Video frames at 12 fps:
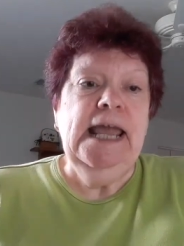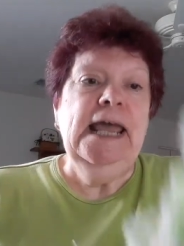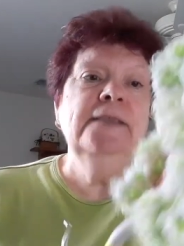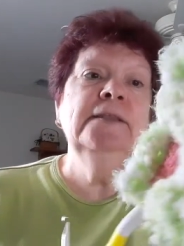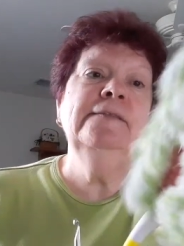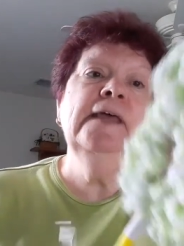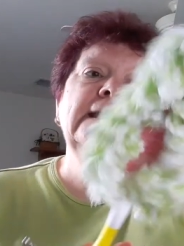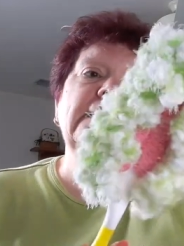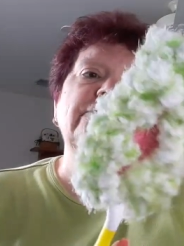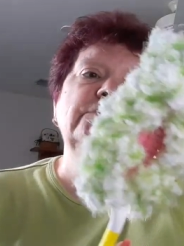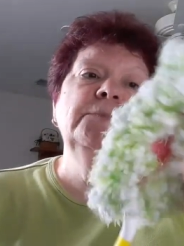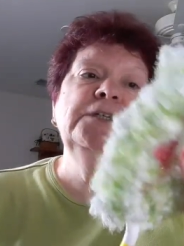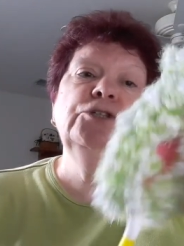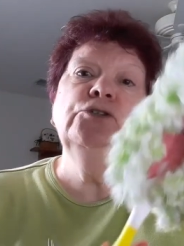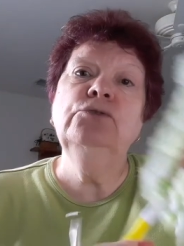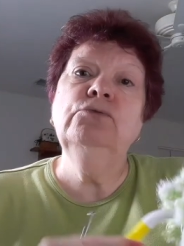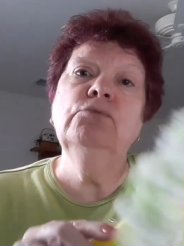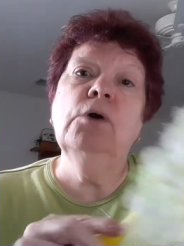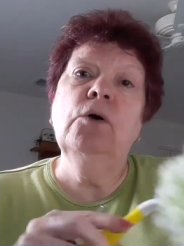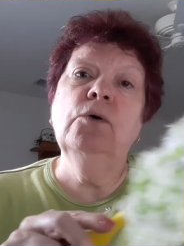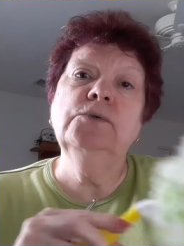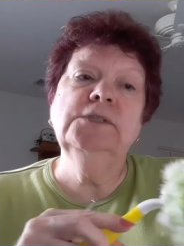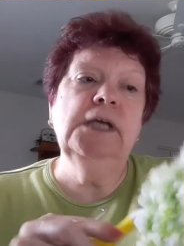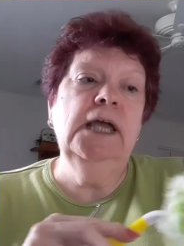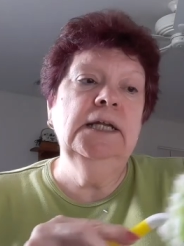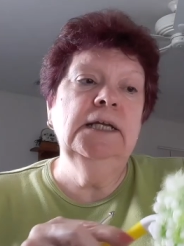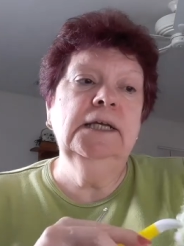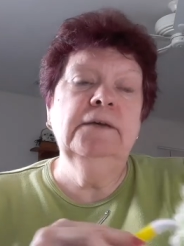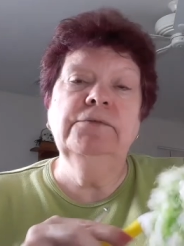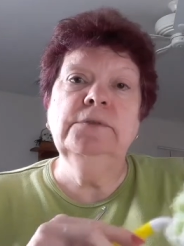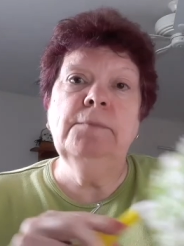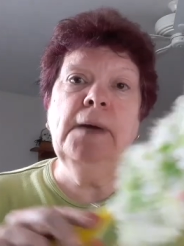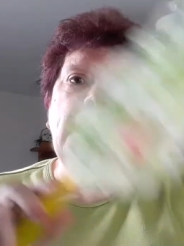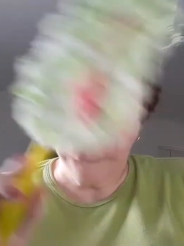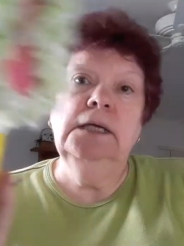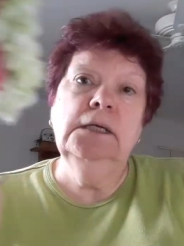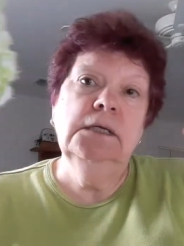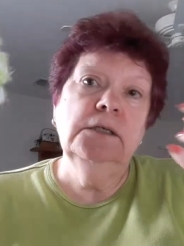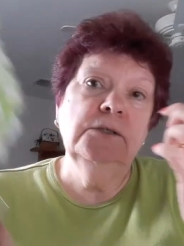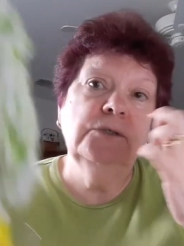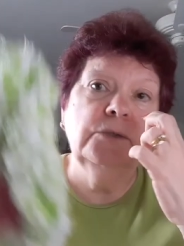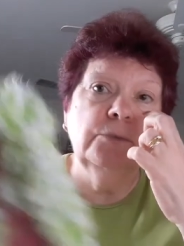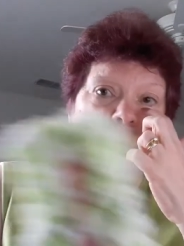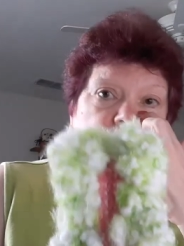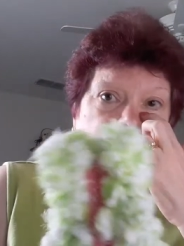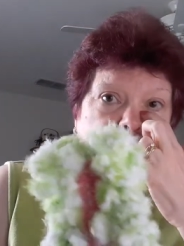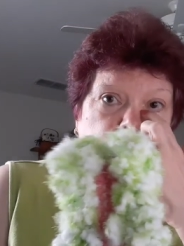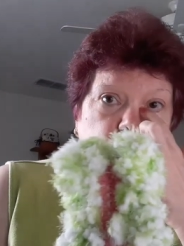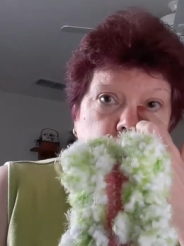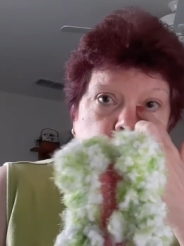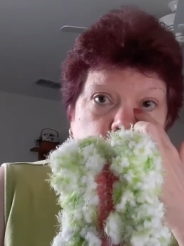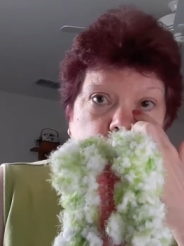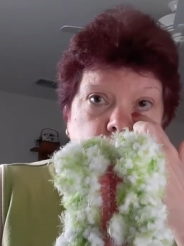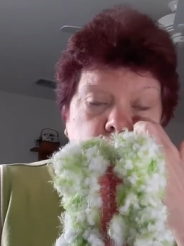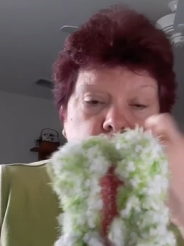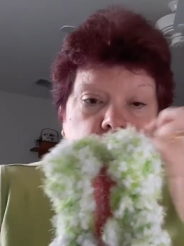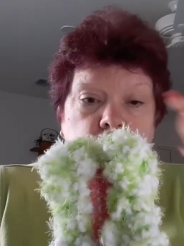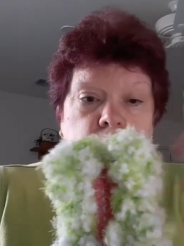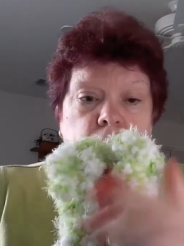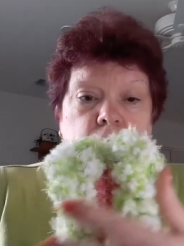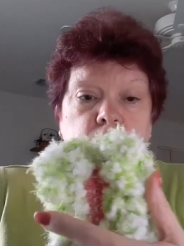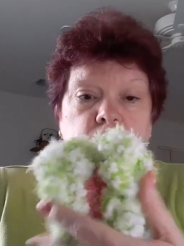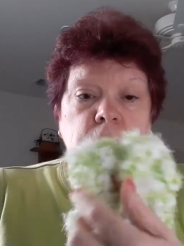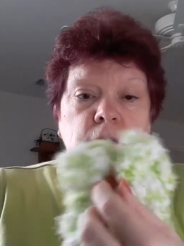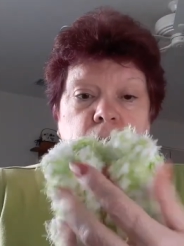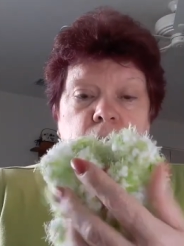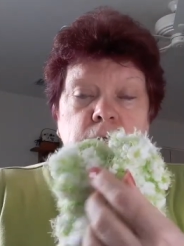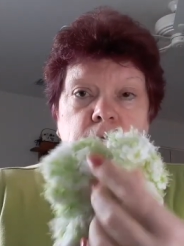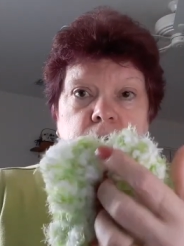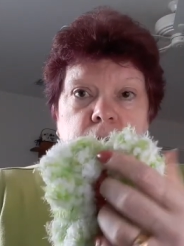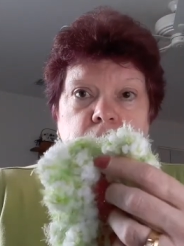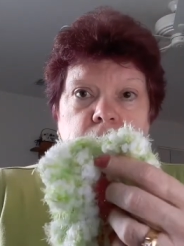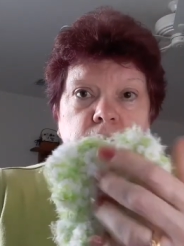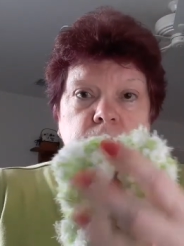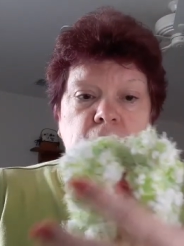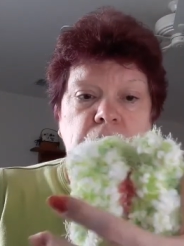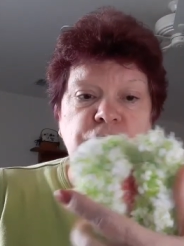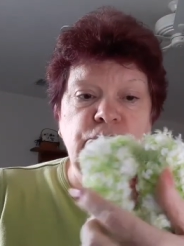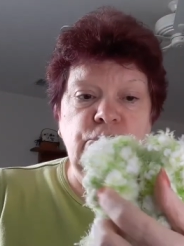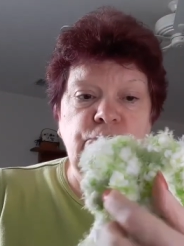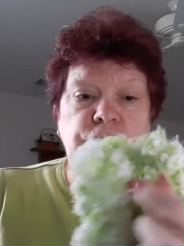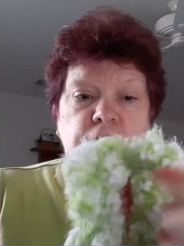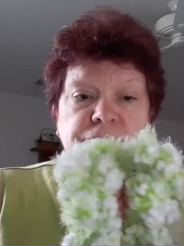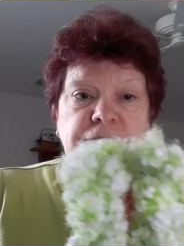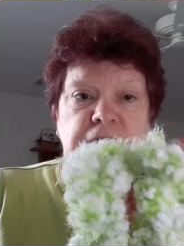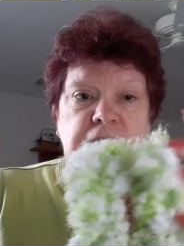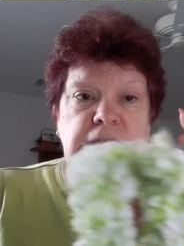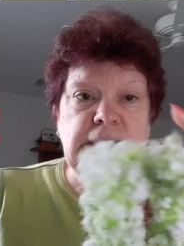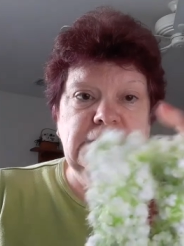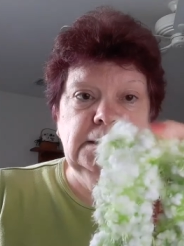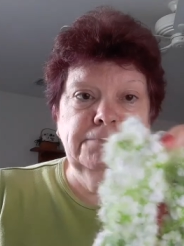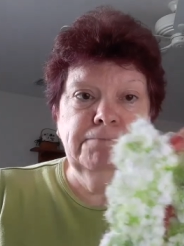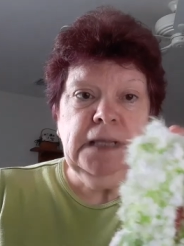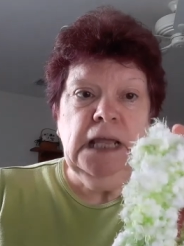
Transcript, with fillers: And then that gives me 2 rows, and it gives my Swiffer, you know, extra fluffiness.